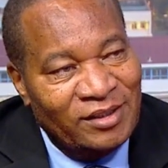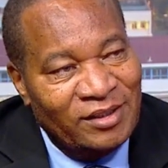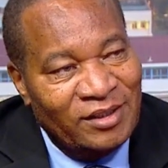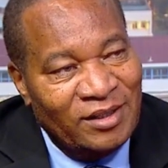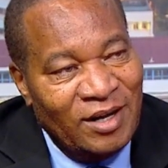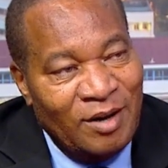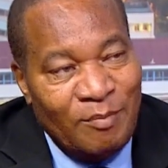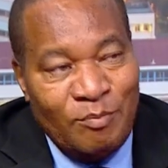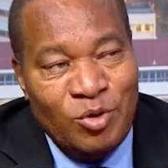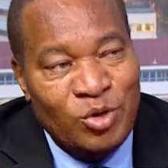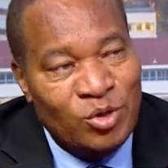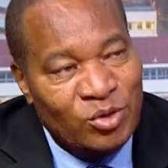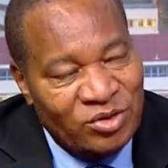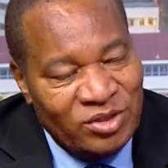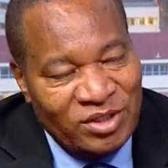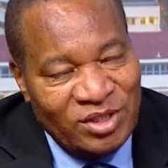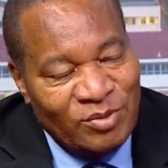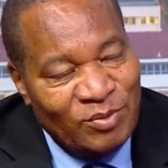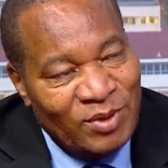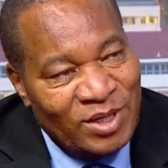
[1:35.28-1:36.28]

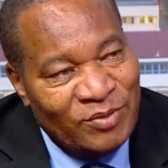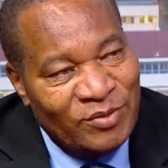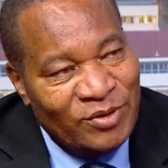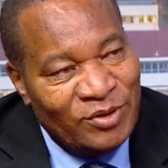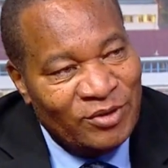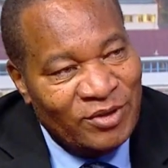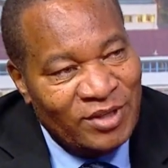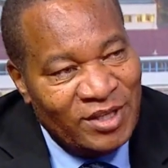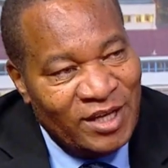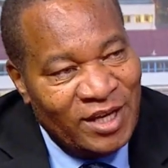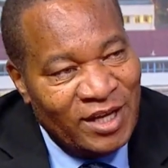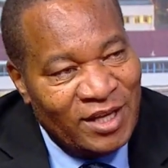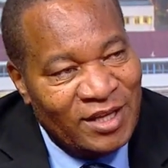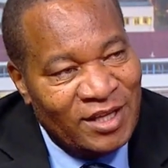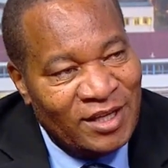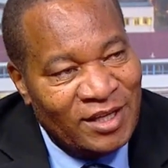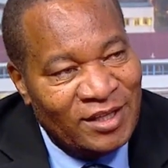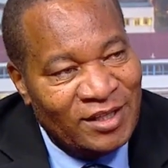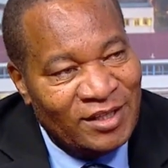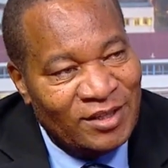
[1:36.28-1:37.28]
abused in one way or the
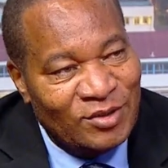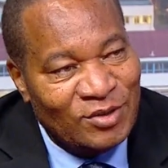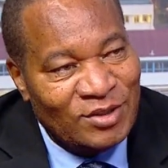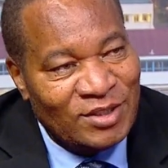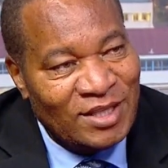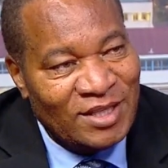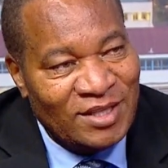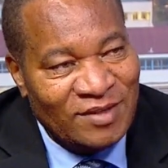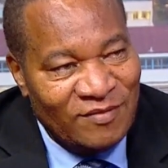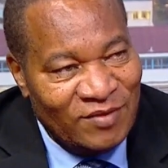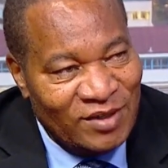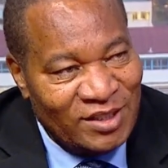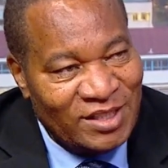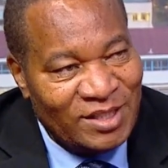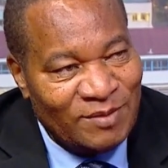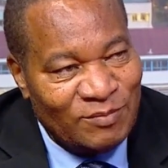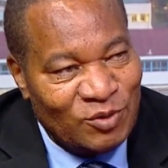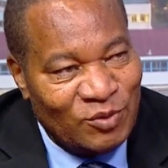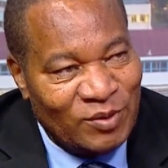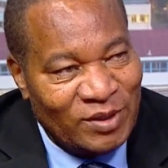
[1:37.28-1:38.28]
other. Those are the
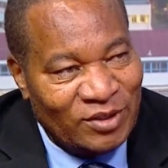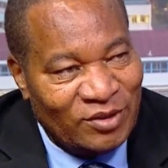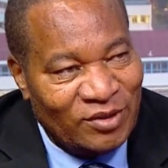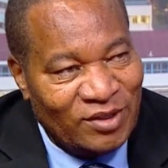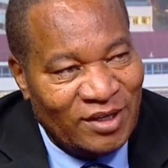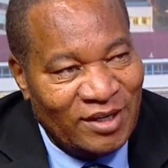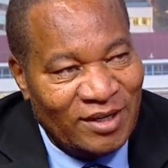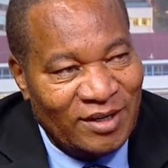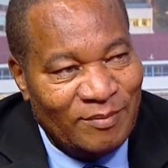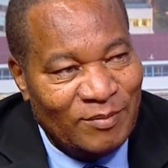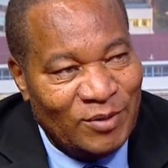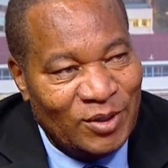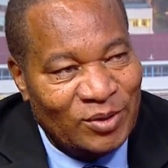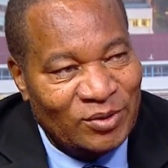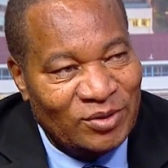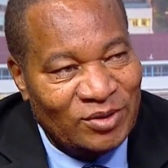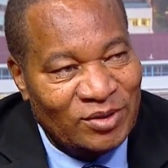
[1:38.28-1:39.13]
victims we are talking about.